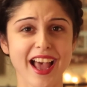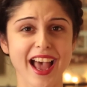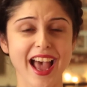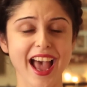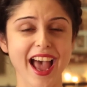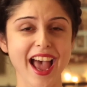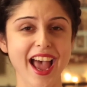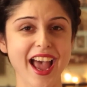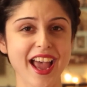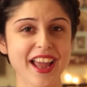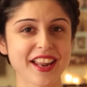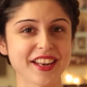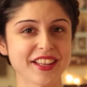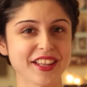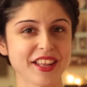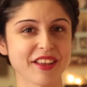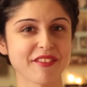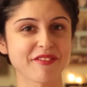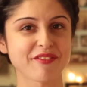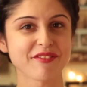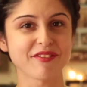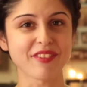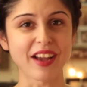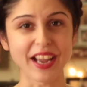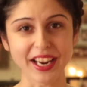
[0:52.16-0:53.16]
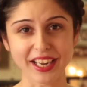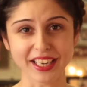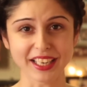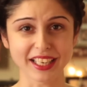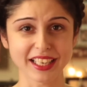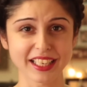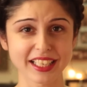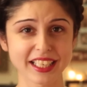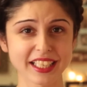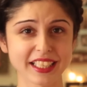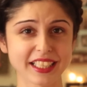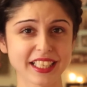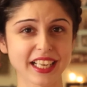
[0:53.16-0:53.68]
And then
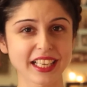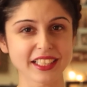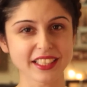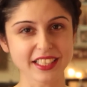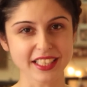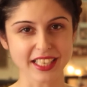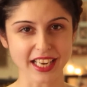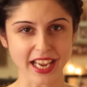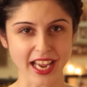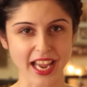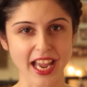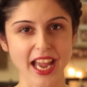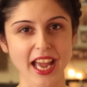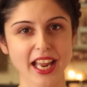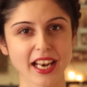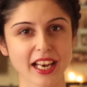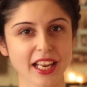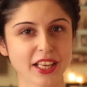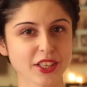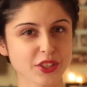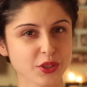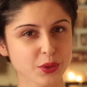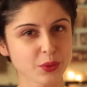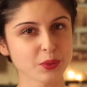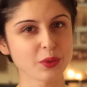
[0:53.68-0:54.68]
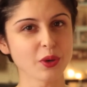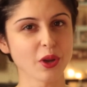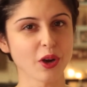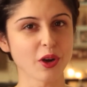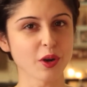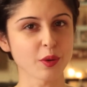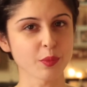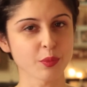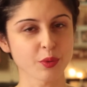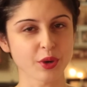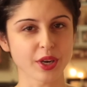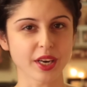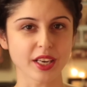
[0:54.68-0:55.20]
finally the other day I had like 2
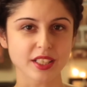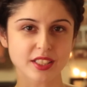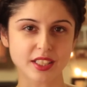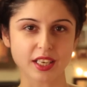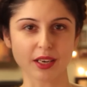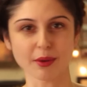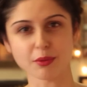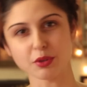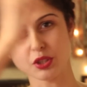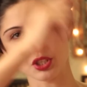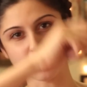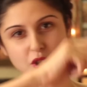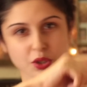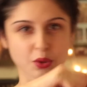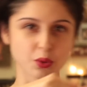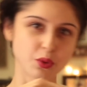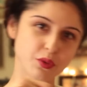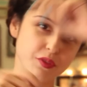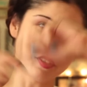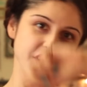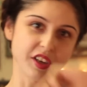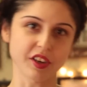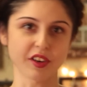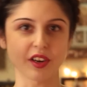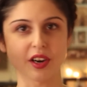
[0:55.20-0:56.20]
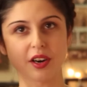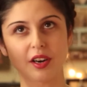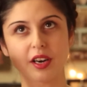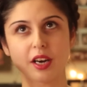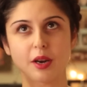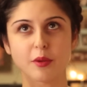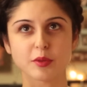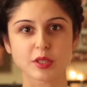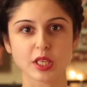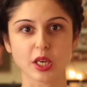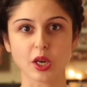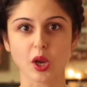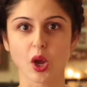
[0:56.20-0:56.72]
long braids and I was just goofing around and
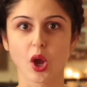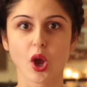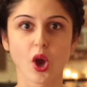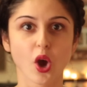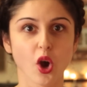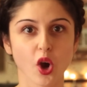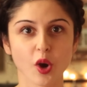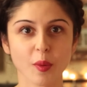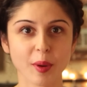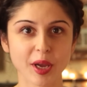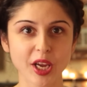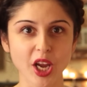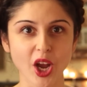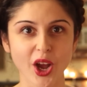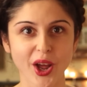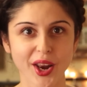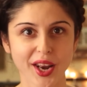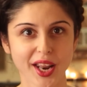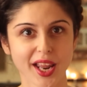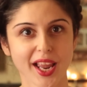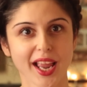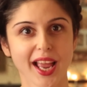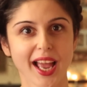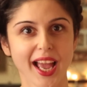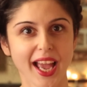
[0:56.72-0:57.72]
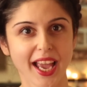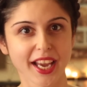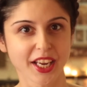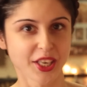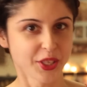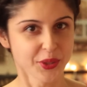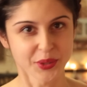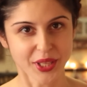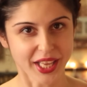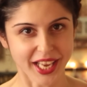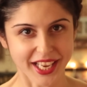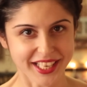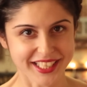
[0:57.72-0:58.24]
I was like, oh my god, I can
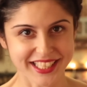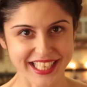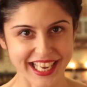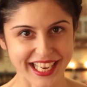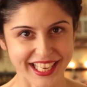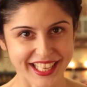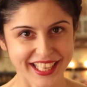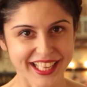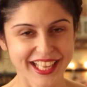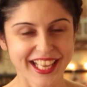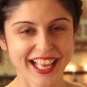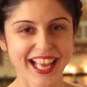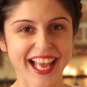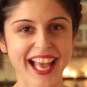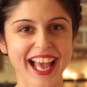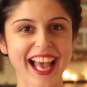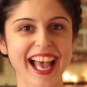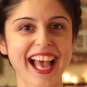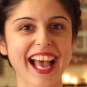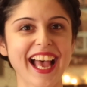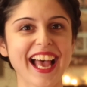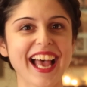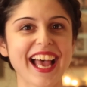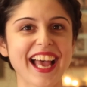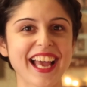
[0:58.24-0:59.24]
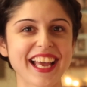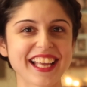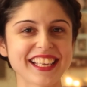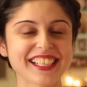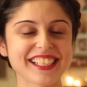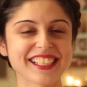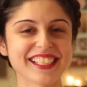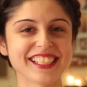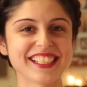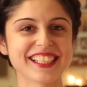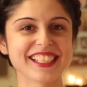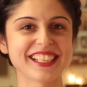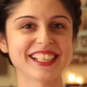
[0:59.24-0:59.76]
do the hairstyle.
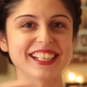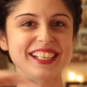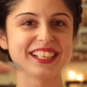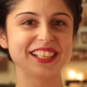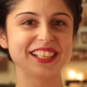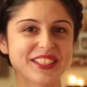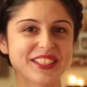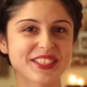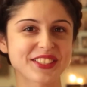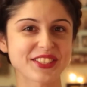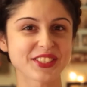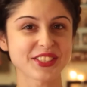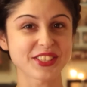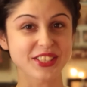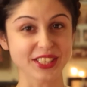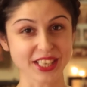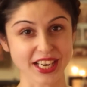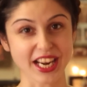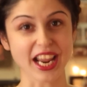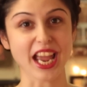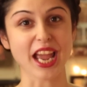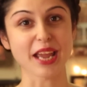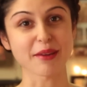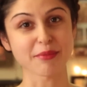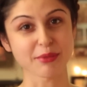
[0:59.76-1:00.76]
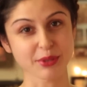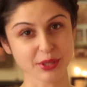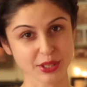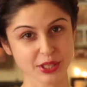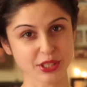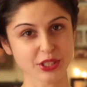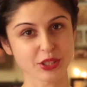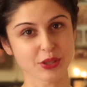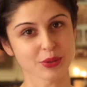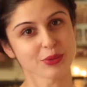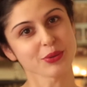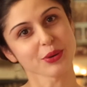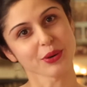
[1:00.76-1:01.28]
And so today I'm doing
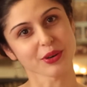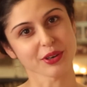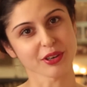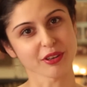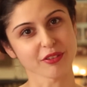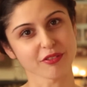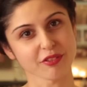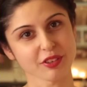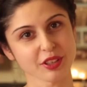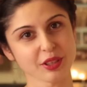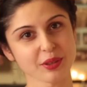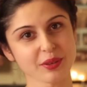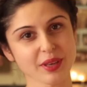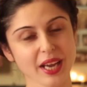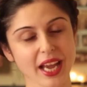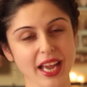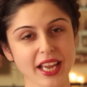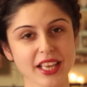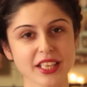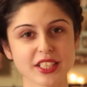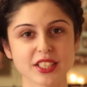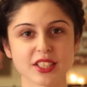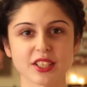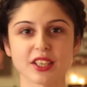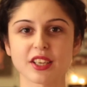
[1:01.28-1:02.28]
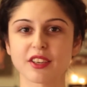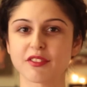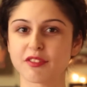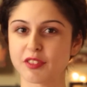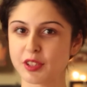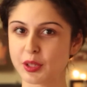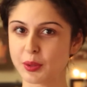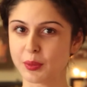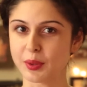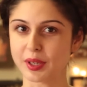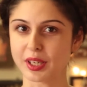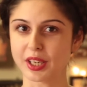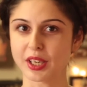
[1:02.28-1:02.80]
a tutorial for you guys. So if
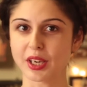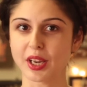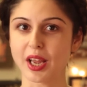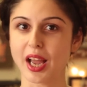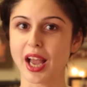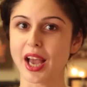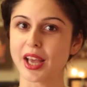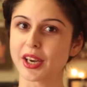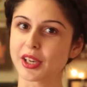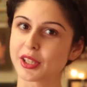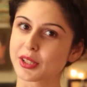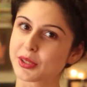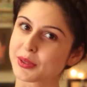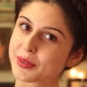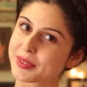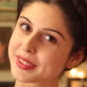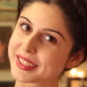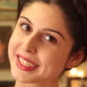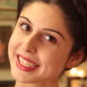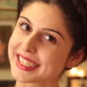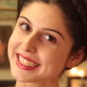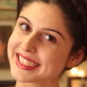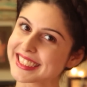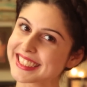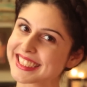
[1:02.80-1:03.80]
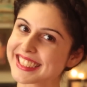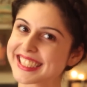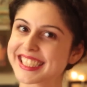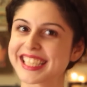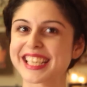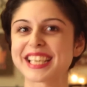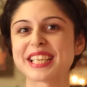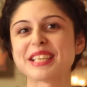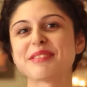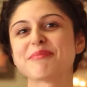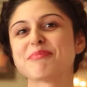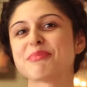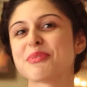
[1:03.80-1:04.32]
you want to know how to do this,
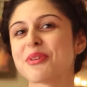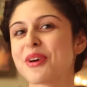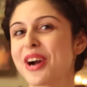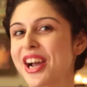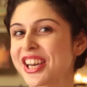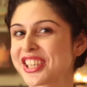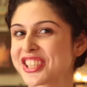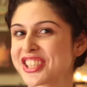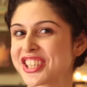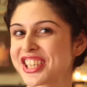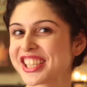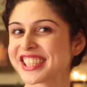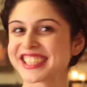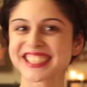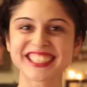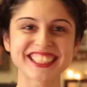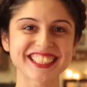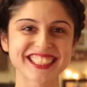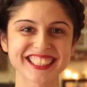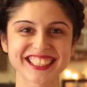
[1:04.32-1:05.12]
keep watching.